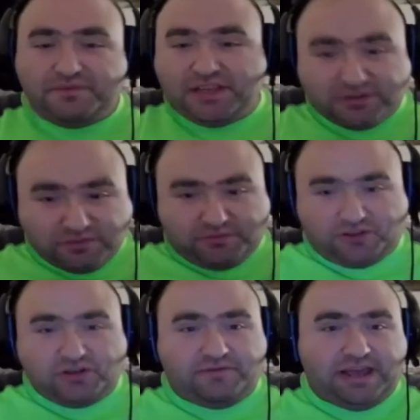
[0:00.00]
This is what we
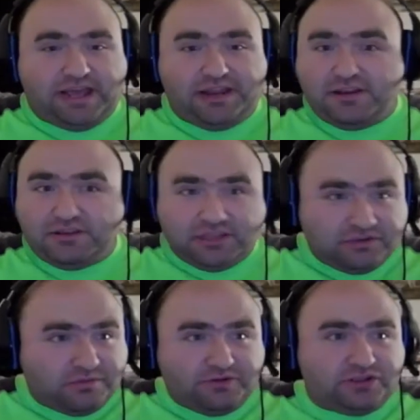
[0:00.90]
should have had. This
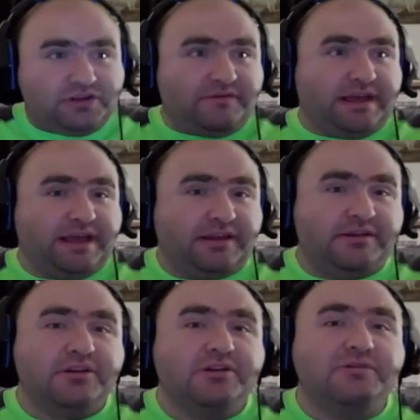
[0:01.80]
is what we should have had.
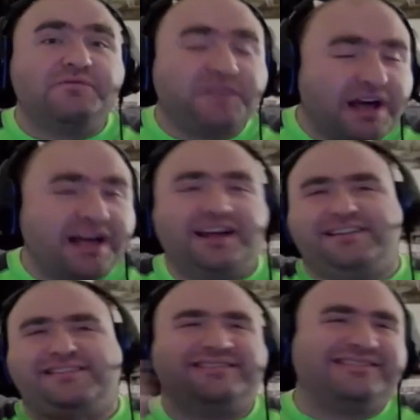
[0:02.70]
Fuck.